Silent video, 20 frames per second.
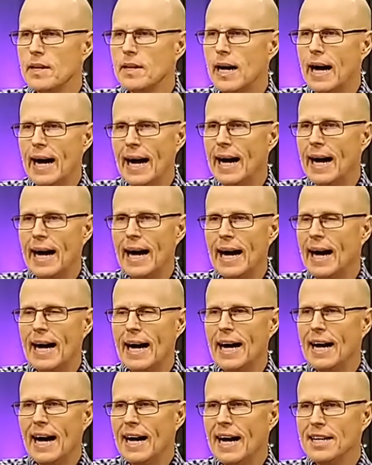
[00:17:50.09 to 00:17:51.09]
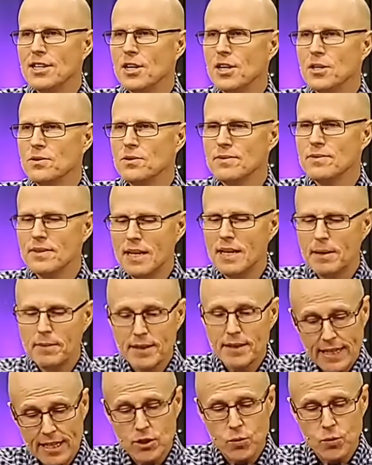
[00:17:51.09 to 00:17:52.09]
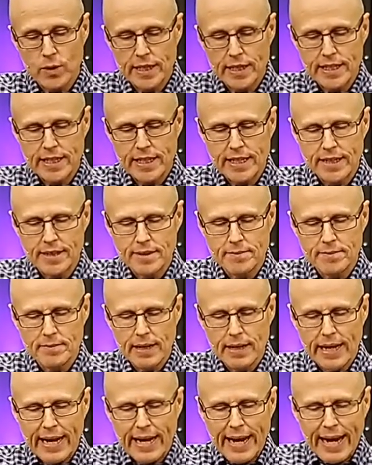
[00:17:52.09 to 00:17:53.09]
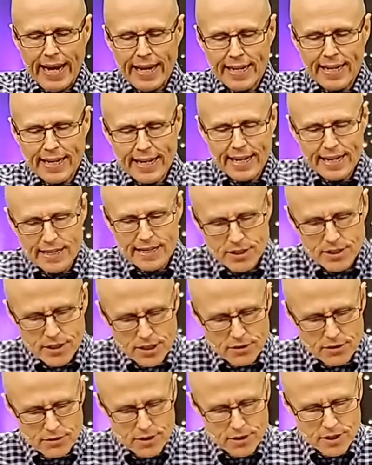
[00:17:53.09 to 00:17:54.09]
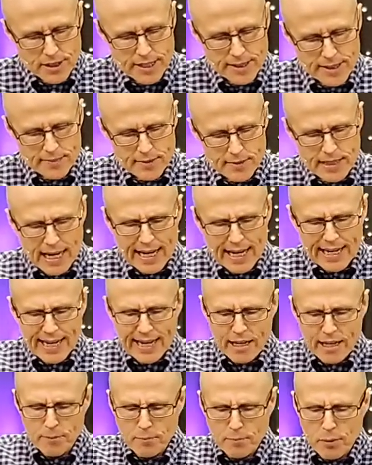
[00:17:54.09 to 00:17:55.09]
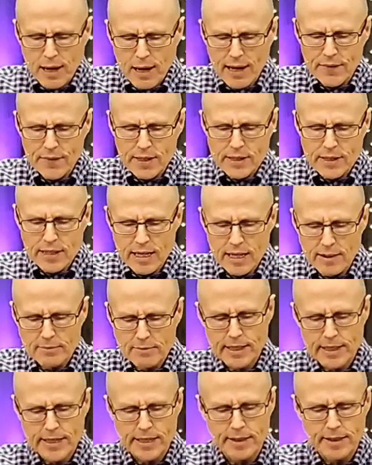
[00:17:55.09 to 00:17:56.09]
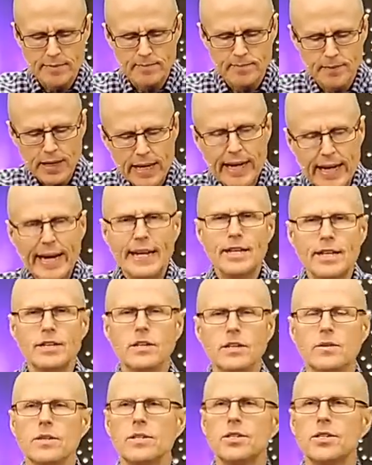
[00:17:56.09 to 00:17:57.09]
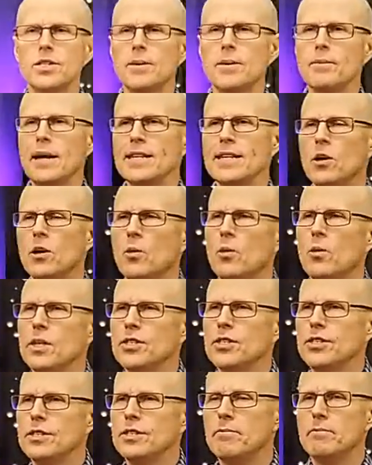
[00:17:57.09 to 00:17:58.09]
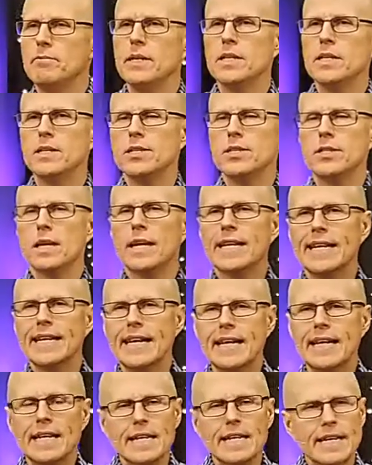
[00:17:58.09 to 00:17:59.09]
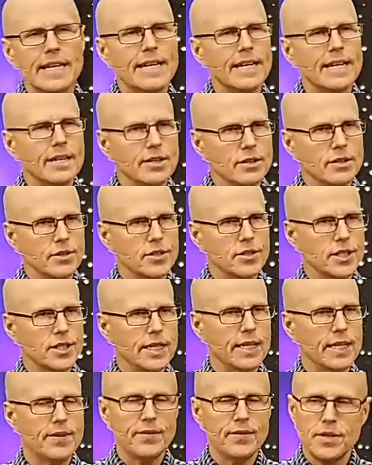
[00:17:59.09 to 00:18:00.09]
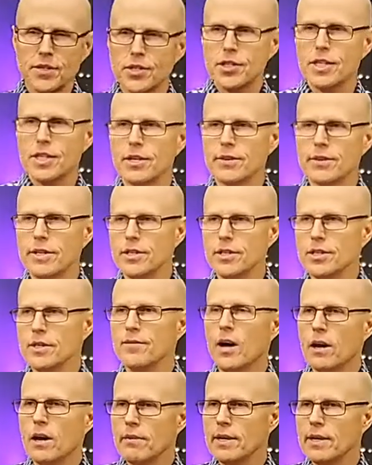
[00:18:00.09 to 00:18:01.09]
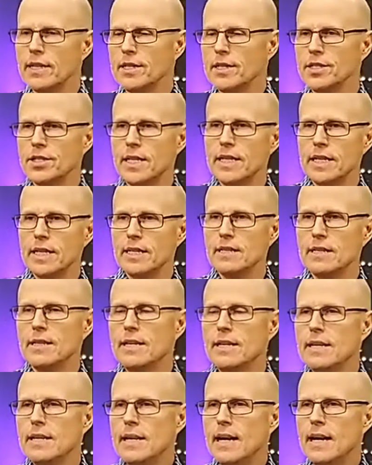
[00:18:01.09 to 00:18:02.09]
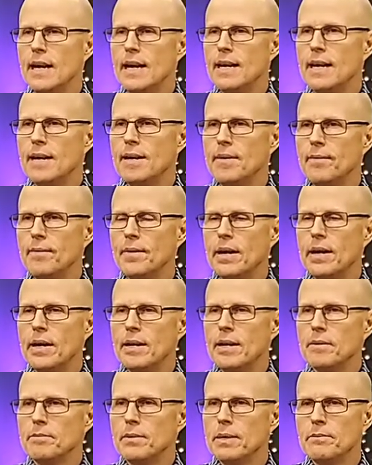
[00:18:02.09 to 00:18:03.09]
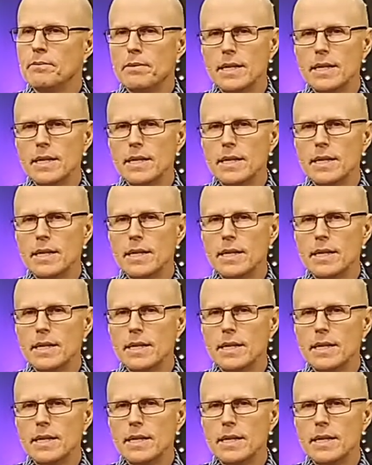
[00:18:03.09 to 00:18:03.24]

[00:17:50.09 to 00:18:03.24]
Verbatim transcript: I, I, I, know, but that's what he did. And, and it's interesting, God had a prophet come to him. And you know, this is something I don't want you to miss. Again and again, you'll see in this series, you've already seen it, uh, uh, but,